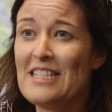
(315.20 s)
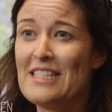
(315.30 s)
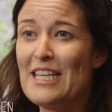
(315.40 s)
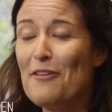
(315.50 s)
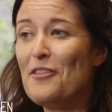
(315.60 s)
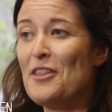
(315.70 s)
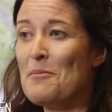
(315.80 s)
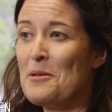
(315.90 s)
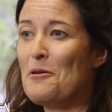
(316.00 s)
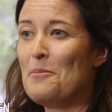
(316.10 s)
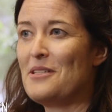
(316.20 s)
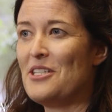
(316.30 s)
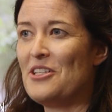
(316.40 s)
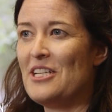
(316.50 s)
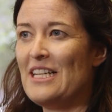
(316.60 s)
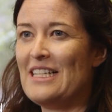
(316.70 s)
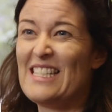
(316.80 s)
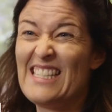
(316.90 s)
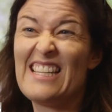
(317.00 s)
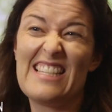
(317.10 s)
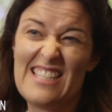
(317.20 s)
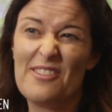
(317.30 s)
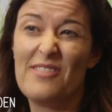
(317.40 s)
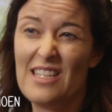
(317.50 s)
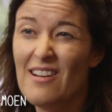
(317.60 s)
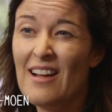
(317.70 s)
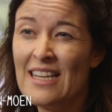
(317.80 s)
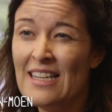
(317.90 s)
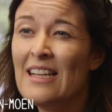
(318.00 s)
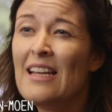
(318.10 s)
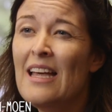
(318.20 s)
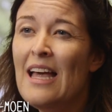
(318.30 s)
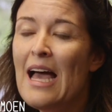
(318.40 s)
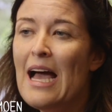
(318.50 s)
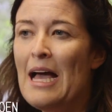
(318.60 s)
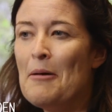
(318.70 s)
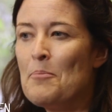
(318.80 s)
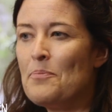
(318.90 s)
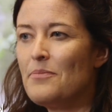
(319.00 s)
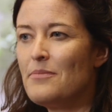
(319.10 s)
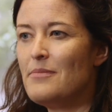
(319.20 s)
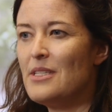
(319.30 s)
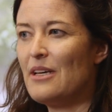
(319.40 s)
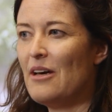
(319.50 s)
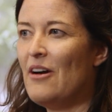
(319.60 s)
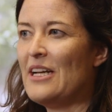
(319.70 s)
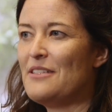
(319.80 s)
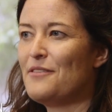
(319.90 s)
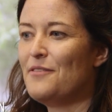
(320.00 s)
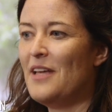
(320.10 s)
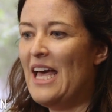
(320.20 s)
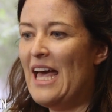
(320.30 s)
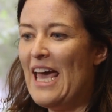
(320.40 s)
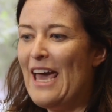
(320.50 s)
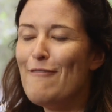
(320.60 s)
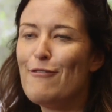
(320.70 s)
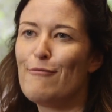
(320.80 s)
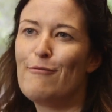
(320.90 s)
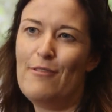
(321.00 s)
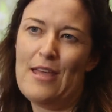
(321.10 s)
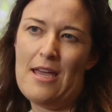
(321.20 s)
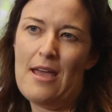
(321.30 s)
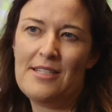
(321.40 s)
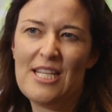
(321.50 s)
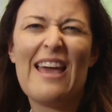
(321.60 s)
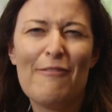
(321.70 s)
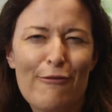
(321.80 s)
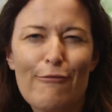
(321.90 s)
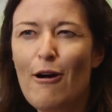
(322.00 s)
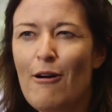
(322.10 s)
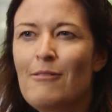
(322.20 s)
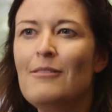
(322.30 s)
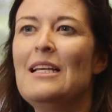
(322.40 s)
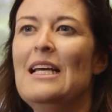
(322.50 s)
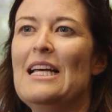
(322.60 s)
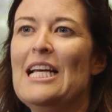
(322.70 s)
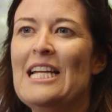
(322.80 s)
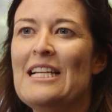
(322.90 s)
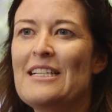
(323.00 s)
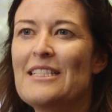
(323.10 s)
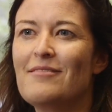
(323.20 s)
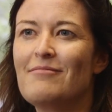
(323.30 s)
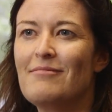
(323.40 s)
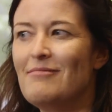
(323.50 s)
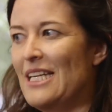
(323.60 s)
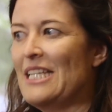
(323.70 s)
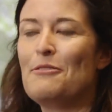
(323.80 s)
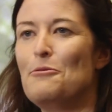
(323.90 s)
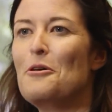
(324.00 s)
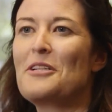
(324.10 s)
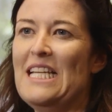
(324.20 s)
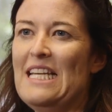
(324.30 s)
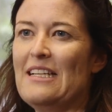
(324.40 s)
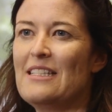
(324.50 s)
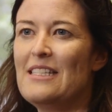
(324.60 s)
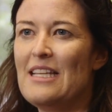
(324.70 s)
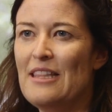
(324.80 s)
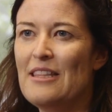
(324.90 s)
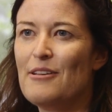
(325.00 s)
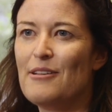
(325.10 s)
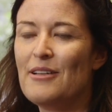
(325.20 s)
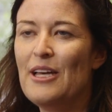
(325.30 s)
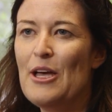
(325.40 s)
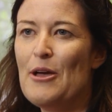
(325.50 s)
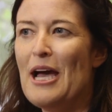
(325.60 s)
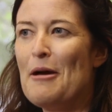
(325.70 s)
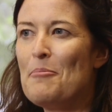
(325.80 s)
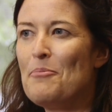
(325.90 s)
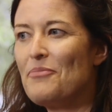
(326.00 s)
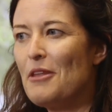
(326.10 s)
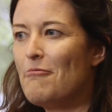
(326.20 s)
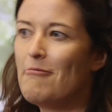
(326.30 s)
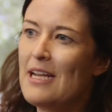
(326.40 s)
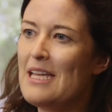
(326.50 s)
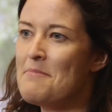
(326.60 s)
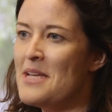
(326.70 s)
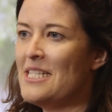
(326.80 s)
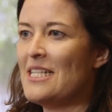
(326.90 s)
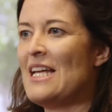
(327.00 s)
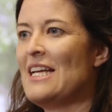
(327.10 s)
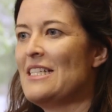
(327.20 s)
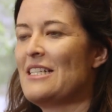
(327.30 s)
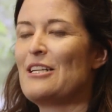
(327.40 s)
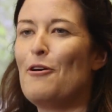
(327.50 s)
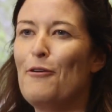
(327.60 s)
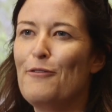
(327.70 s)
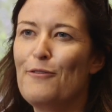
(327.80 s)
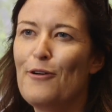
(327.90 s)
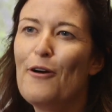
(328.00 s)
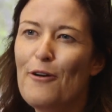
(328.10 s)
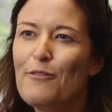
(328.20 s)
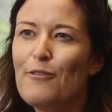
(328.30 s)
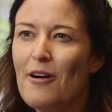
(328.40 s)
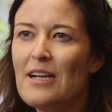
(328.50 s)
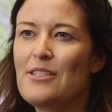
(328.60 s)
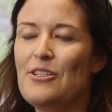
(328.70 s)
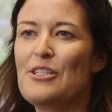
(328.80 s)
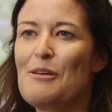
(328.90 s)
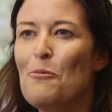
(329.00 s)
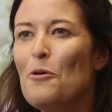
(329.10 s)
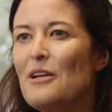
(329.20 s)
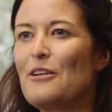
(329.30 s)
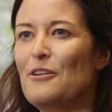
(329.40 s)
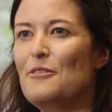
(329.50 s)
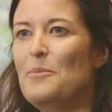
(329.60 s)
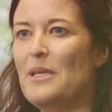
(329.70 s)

has given them an opportunity to see the silver lining, to kind of have a role in the what next and the reimagination of Christchurch and what it could